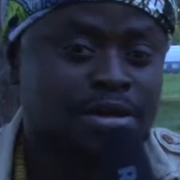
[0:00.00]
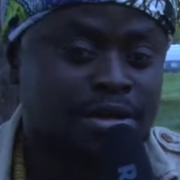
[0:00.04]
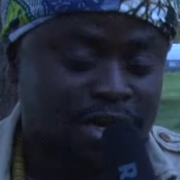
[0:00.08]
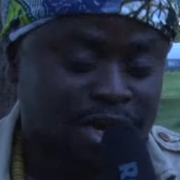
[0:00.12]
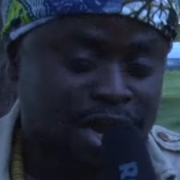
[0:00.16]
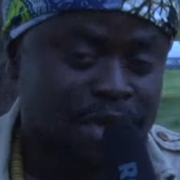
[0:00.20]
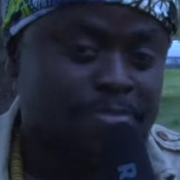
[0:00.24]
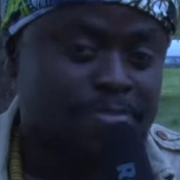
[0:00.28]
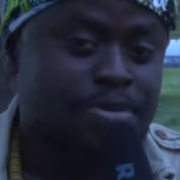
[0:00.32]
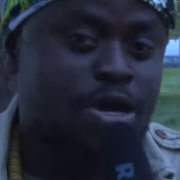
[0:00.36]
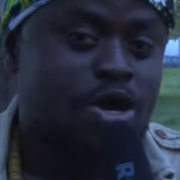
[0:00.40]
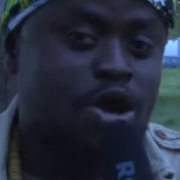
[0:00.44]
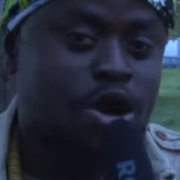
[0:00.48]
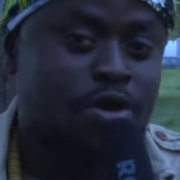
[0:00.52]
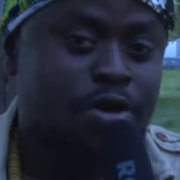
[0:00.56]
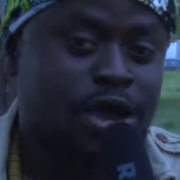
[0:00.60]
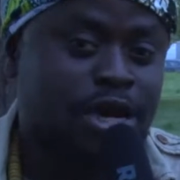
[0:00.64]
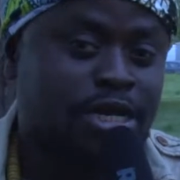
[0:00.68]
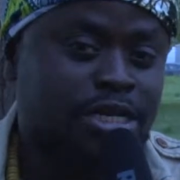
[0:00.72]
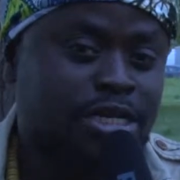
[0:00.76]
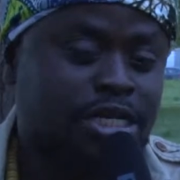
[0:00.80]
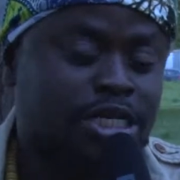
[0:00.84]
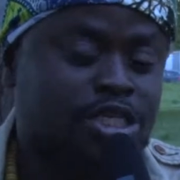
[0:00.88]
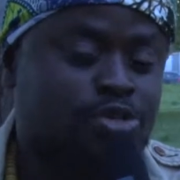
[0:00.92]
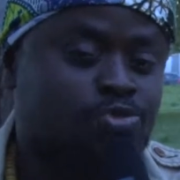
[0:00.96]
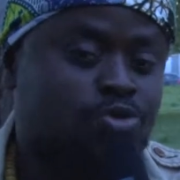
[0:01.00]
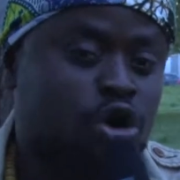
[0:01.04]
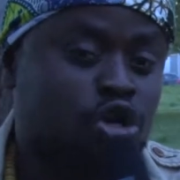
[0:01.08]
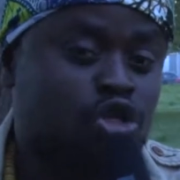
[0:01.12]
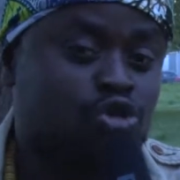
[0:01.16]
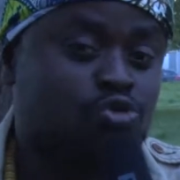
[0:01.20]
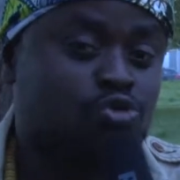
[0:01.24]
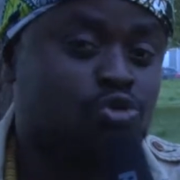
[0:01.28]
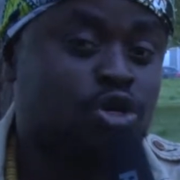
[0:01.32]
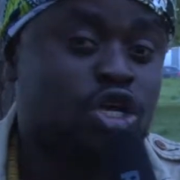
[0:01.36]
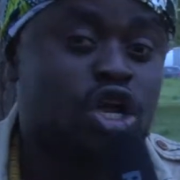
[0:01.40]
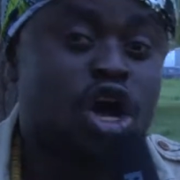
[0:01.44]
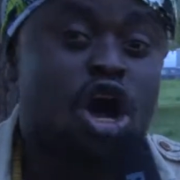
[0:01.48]
let me correct this,
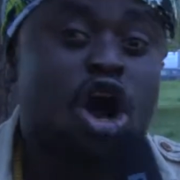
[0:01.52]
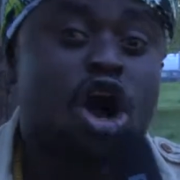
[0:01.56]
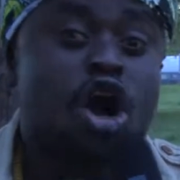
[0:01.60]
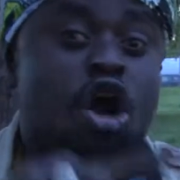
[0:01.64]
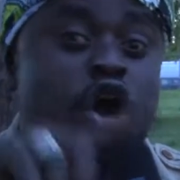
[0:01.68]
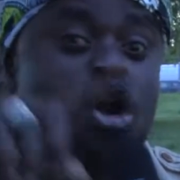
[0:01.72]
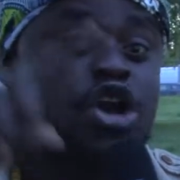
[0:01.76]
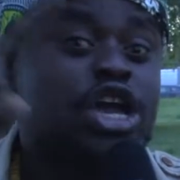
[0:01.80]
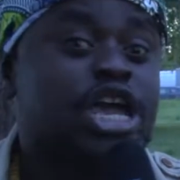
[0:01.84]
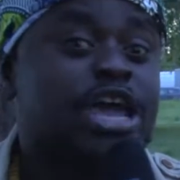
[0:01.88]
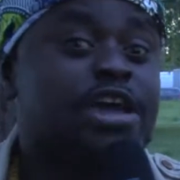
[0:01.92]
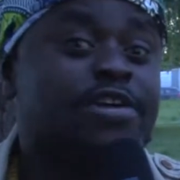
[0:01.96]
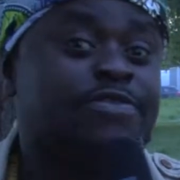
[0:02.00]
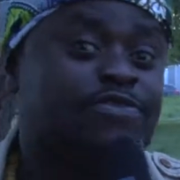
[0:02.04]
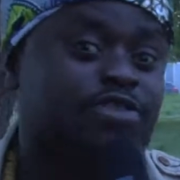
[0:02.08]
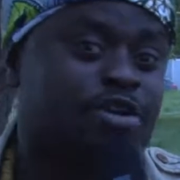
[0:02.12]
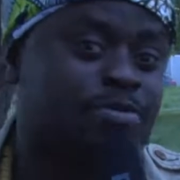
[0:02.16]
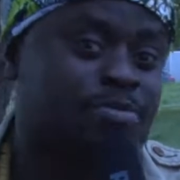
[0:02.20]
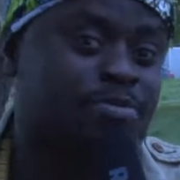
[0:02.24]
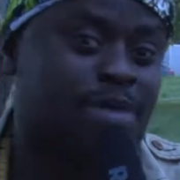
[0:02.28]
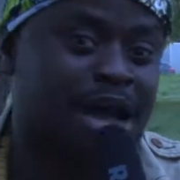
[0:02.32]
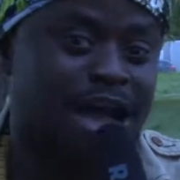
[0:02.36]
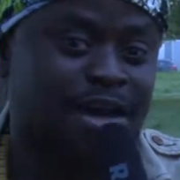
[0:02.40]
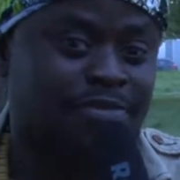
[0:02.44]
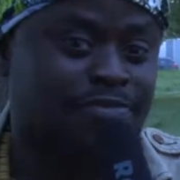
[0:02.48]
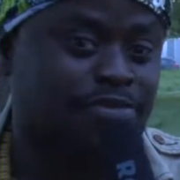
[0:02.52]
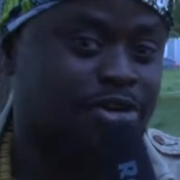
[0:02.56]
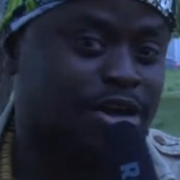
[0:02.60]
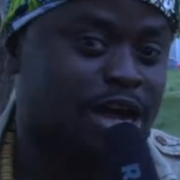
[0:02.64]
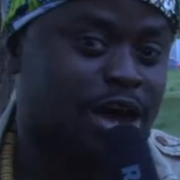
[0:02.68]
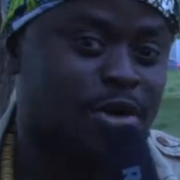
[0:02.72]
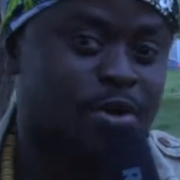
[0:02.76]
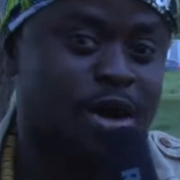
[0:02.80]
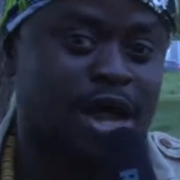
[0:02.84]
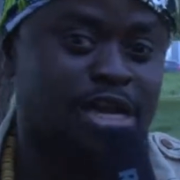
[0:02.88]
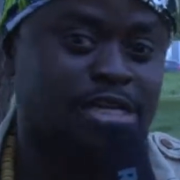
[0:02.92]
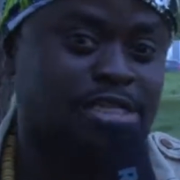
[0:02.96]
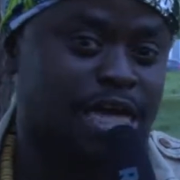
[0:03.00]
because we all came from
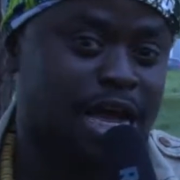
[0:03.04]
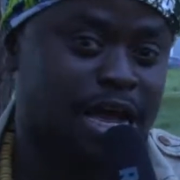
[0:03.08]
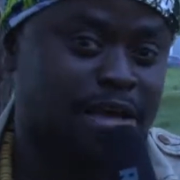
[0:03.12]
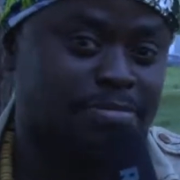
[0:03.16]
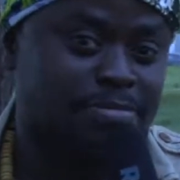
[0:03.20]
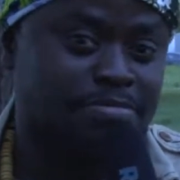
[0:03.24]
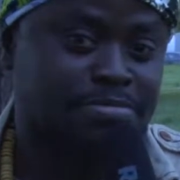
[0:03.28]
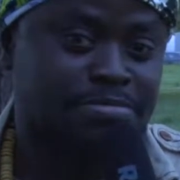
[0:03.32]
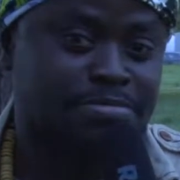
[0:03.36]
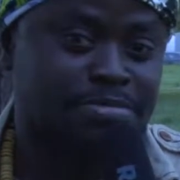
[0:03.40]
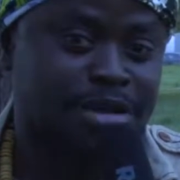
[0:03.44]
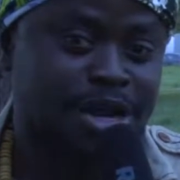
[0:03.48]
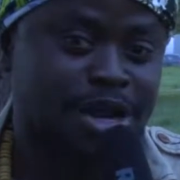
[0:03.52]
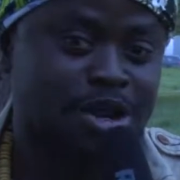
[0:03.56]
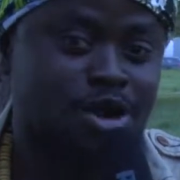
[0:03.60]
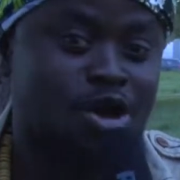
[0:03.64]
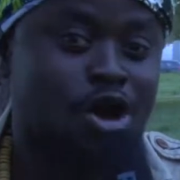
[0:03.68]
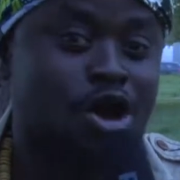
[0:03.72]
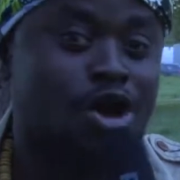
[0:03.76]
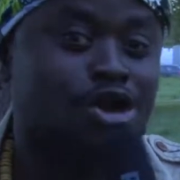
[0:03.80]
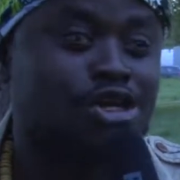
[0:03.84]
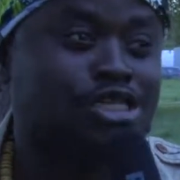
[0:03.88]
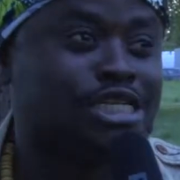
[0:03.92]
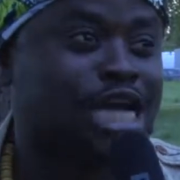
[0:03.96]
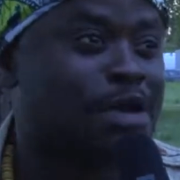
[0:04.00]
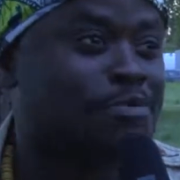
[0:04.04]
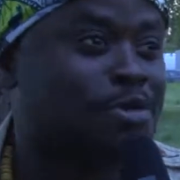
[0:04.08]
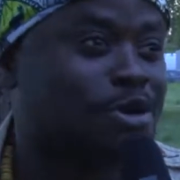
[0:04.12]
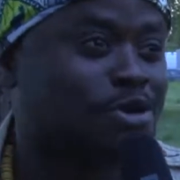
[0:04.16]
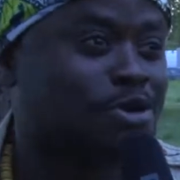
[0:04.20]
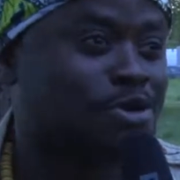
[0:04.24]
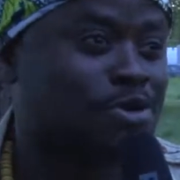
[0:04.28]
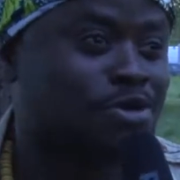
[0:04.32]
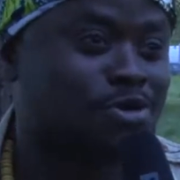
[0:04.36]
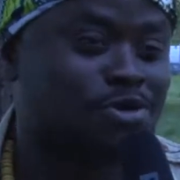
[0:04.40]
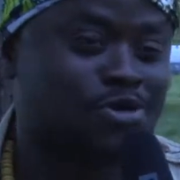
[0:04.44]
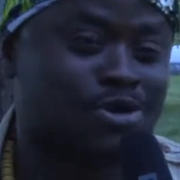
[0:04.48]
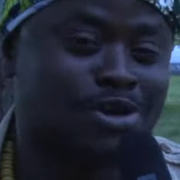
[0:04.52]
Africa one time, a long time
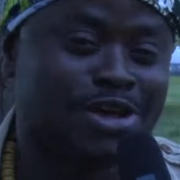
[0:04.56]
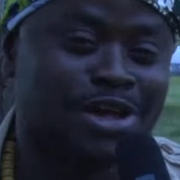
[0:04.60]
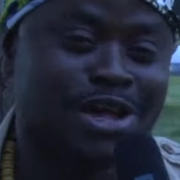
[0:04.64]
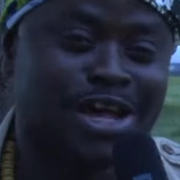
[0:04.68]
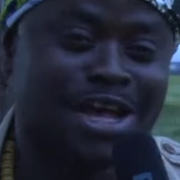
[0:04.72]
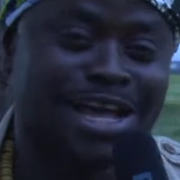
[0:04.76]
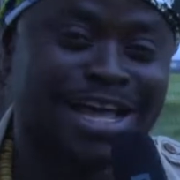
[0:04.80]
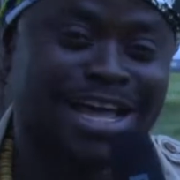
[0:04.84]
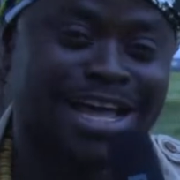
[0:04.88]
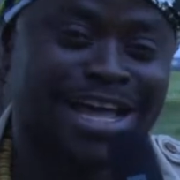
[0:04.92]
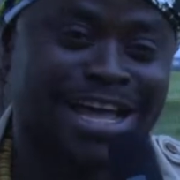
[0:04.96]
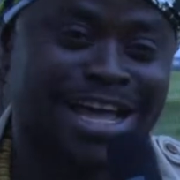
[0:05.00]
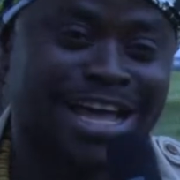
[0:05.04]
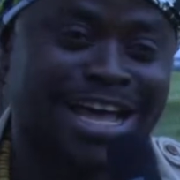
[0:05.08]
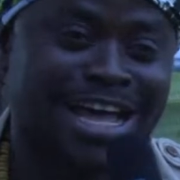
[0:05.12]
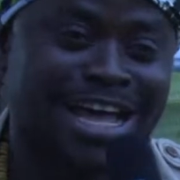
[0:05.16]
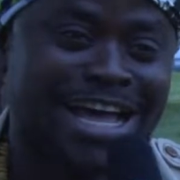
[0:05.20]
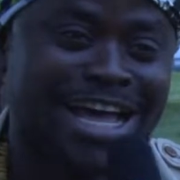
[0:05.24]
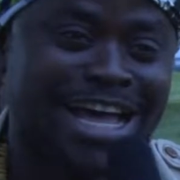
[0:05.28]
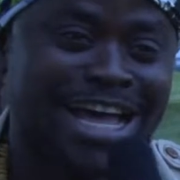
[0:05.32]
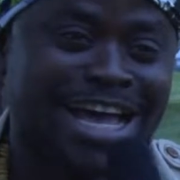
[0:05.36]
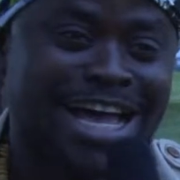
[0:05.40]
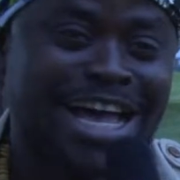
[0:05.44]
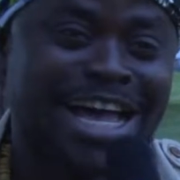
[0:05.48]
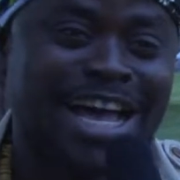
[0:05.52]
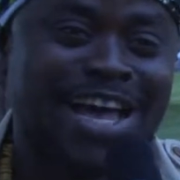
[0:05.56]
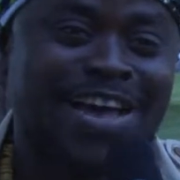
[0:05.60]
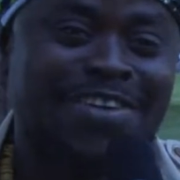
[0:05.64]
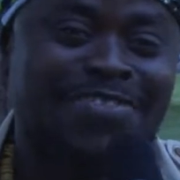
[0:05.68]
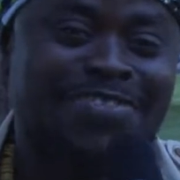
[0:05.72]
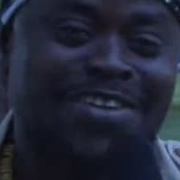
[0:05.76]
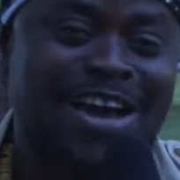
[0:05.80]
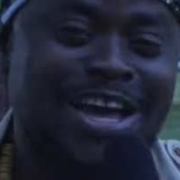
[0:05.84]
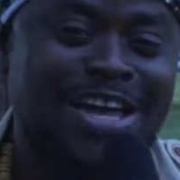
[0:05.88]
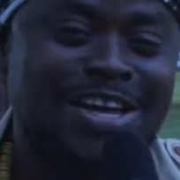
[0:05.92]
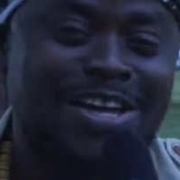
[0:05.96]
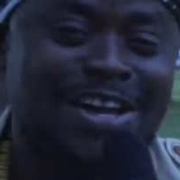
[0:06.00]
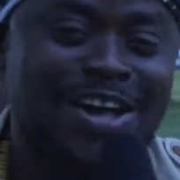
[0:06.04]
ago.
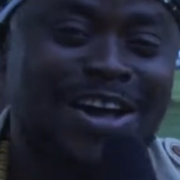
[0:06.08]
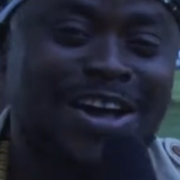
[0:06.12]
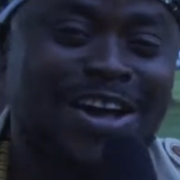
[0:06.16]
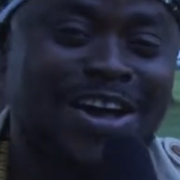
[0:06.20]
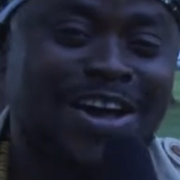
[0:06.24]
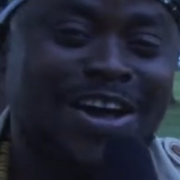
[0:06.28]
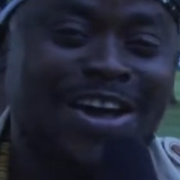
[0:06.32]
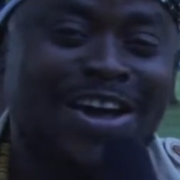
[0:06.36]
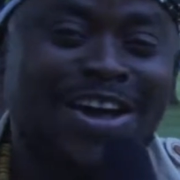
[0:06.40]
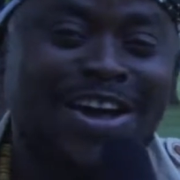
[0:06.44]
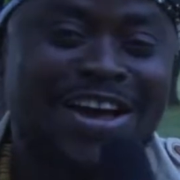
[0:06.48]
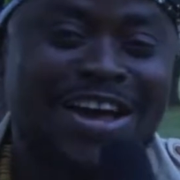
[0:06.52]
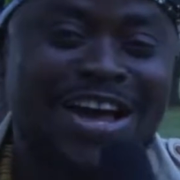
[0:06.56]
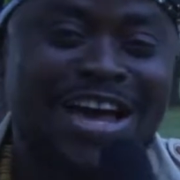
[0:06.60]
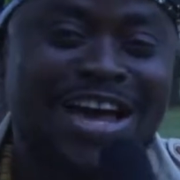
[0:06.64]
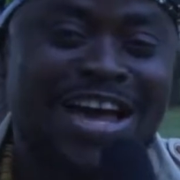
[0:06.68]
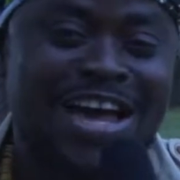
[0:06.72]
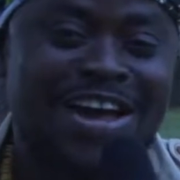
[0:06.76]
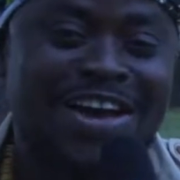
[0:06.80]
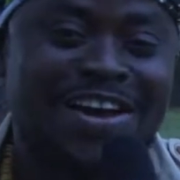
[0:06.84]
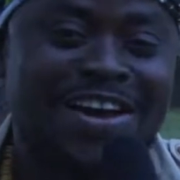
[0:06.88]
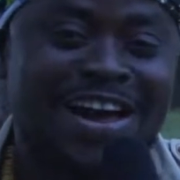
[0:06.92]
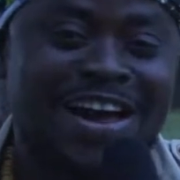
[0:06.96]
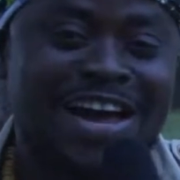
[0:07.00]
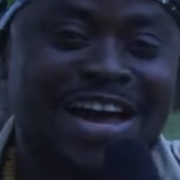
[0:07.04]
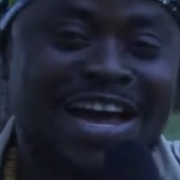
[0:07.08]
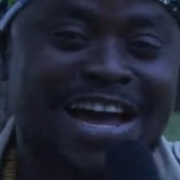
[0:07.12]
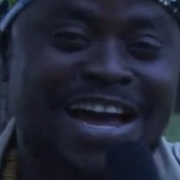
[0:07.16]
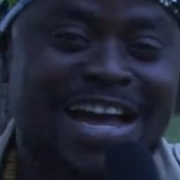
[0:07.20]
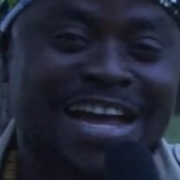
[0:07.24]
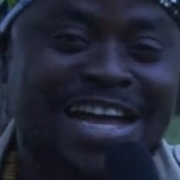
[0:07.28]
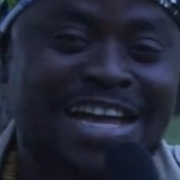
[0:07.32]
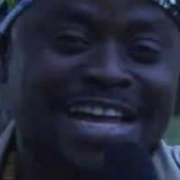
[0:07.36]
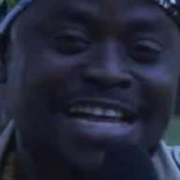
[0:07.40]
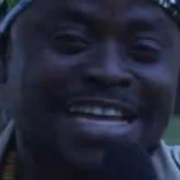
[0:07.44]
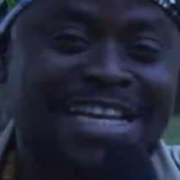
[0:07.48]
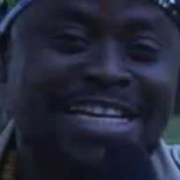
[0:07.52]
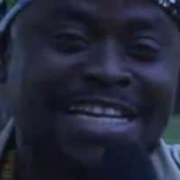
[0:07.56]
But
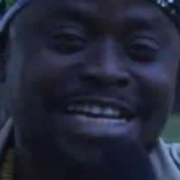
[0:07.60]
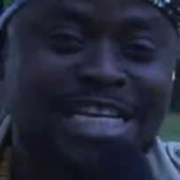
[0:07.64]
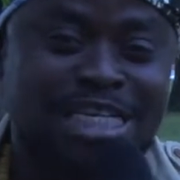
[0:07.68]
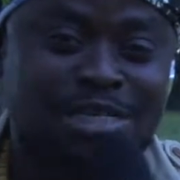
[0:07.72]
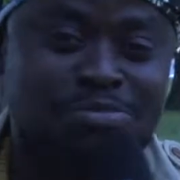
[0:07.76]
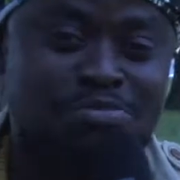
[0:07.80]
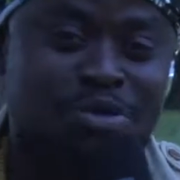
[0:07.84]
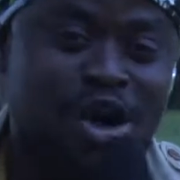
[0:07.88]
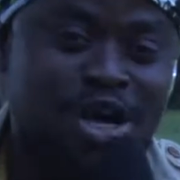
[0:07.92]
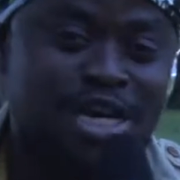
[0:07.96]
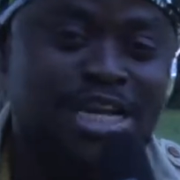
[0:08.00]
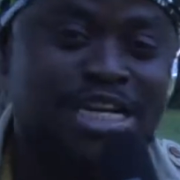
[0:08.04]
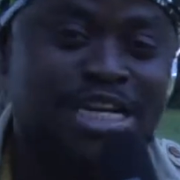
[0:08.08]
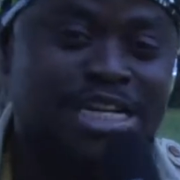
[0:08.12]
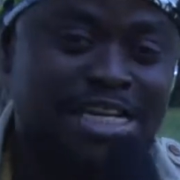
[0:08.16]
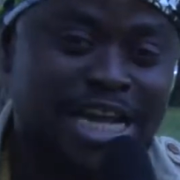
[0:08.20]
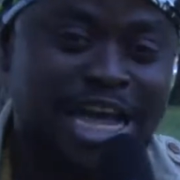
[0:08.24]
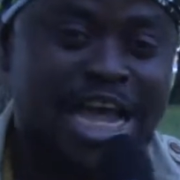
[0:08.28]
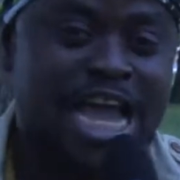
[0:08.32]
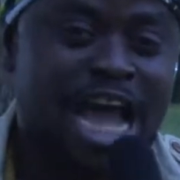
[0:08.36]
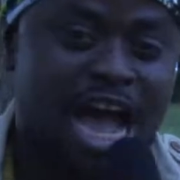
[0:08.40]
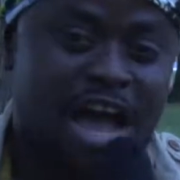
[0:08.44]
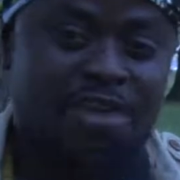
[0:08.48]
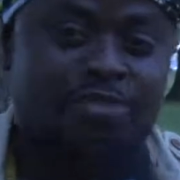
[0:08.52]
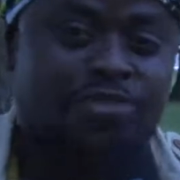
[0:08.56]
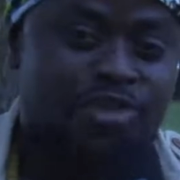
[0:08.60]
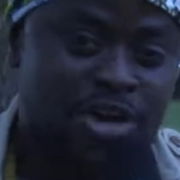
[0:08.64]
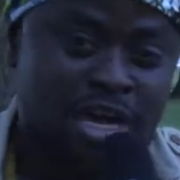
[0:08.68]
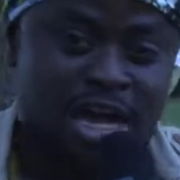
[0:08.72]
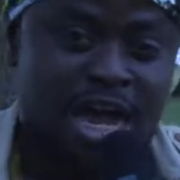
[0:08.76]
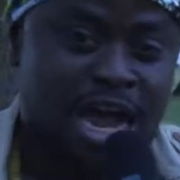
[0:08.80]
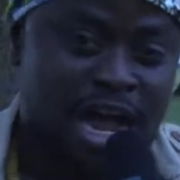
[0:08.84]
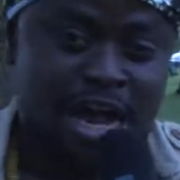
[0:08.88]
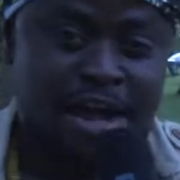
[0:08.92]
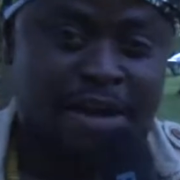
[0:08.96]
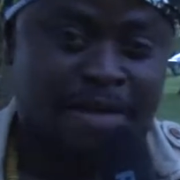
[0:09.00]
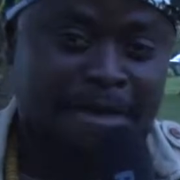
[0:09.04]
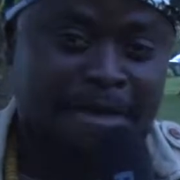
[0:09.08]
this modern day
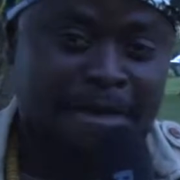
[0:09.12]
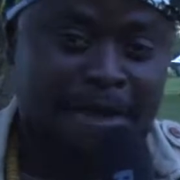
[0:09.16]
Africa,